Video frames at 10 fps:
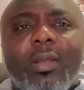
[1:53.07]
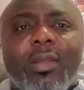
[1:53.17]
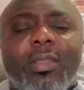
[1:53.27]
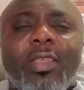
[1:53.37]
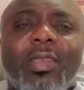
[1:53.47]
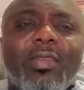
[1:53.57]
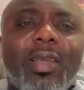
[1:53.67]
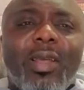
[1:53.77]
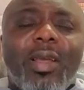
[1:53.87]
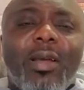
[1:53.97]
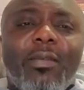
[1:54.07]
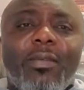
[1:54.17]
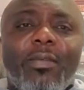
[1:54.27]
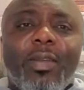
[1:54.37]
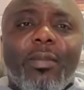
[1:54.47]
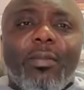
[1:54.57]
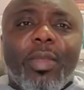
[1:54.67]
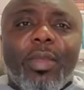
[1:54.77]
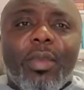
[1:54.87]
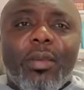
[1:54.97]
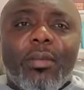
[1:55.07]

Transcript: the things that I have in me